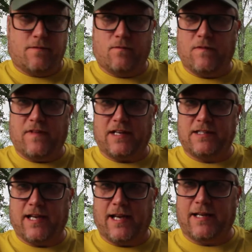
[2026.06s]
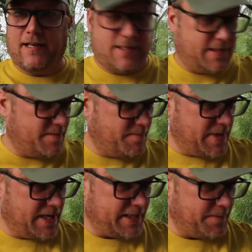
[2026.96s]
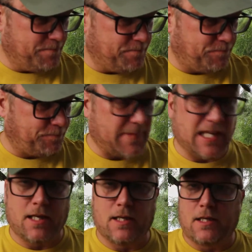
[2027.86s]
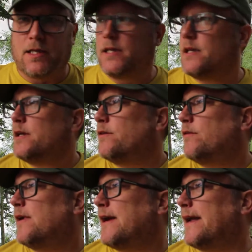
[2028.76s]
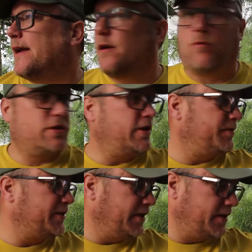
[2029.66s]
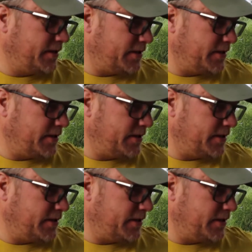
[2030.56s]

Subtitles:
with that steak. Amazing. Right, washing up's done.